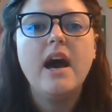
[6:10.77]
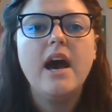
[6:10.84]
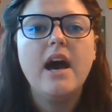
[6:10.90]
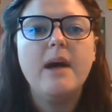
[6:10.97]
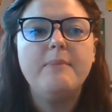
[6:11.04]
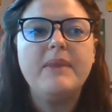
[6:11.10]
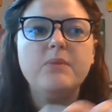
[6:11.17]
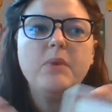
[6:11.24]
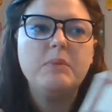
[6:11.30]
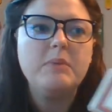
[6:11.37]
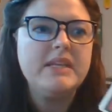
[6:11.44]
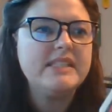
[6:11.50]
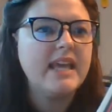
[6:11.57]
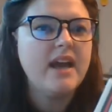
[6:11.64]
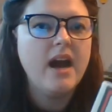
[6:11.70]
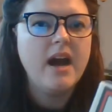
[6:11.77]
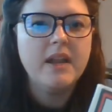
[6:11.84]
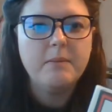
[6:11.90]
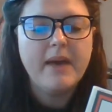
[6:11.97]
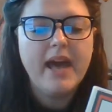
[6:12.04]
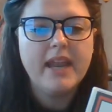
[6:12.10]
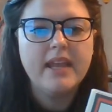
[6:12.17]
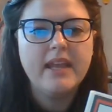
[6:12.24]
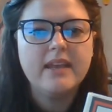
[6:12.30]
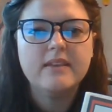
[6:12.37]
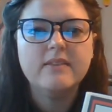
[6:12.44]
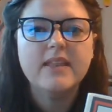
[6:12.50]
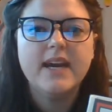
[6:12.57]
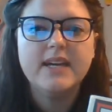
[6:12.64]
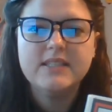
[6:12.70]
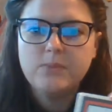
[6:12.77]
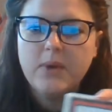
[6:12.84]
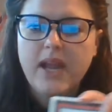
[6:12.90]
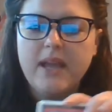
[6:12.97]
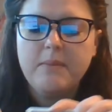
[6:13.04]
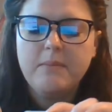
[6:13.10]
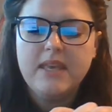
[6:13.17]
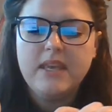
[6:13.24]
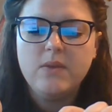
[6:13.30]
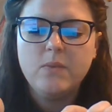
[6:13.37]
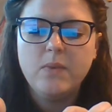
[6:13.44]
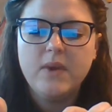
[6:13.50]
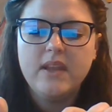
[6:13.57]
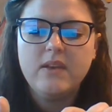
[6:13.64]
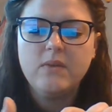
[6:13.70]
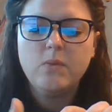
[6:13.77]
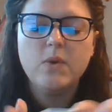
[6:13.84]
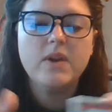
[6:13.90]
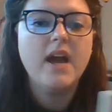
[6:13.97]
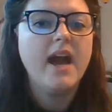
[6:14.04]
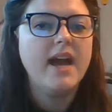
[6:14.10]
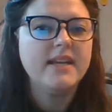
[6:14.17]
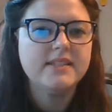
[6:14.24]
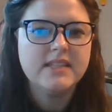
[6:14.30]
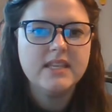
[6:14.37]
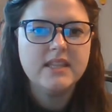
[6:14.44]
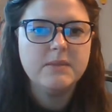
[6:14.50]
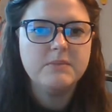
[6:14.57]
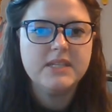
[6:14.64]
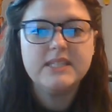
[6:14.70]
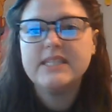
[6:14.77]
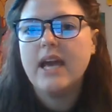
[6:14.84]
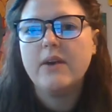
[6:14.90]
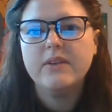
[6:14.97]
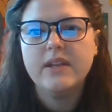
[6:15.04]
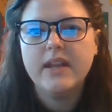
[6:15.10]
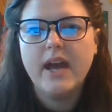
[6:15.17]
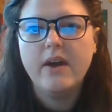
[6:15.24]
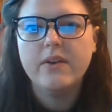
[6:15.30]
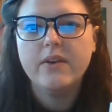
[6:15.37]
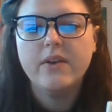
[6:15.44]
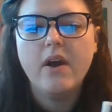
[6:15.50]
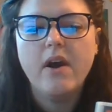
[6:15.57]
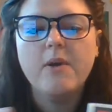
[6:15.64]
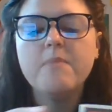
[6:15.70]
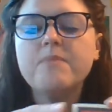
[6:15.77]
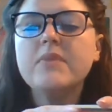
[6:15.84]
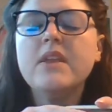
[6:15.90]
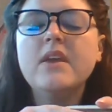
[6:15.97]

And when we say automatic, that's what I mean when we're not asking them to sound it out at all.